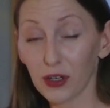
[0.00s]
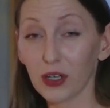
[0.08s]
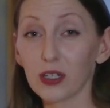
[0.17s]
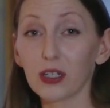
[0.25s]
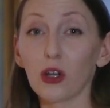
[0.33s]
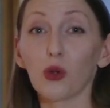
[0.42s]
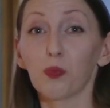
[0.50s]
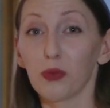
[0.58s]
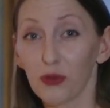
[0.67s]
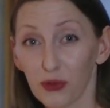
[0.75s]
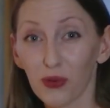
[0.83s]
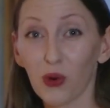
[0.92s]
figured it out
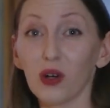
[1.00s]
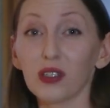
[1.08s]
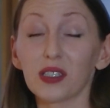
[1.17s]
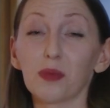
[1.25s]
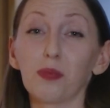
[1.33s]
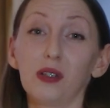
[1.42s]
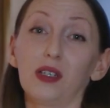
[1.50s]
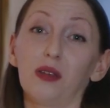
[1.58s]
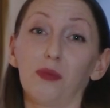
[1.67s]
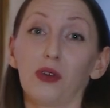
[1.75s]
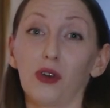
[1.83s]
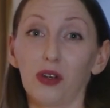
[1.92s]
before the
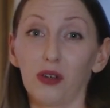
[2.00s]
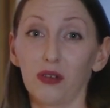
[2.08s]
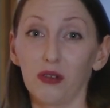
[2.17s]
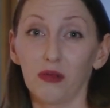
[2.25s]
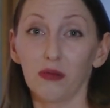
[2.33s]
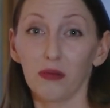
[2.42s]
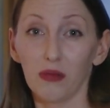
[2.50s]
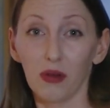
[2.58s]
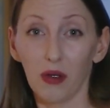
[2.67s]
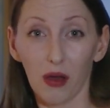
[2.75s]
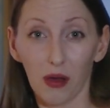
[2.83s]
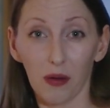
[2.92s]
Bilderberg
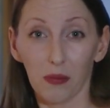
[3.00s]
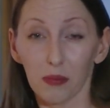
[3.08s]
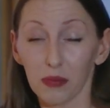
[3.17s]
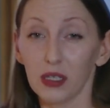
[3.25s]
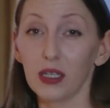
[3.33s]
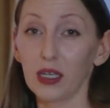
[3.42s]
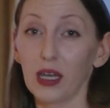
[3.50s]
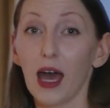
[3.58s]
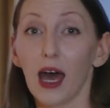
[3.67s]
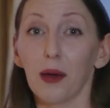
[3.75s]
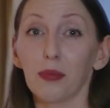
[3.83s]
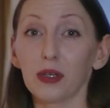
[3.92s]
meeting
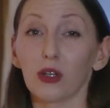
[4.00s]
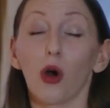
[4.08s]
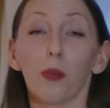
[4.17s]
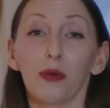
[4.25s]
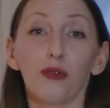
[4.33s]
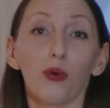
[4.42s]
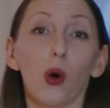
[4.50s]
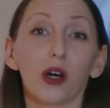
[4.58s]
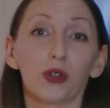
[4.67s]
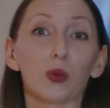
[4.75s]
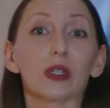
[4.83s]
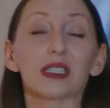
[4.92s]
happened, or
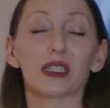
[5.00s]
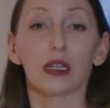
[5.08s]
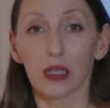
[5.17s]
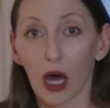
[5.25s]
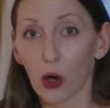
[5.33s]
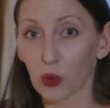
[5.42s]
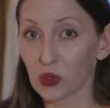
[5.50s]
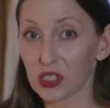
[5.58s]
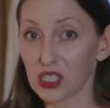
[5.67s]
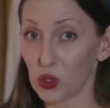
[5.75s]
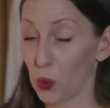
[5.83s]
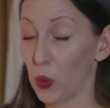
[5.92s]
before it was
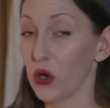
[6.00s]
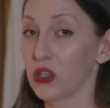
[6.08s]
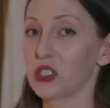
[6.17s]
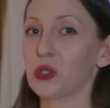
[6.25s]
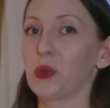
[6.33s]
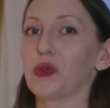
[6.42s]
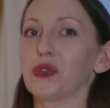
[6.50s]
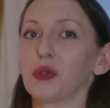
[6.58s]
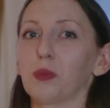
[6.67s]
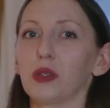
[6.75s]
announced where it's going to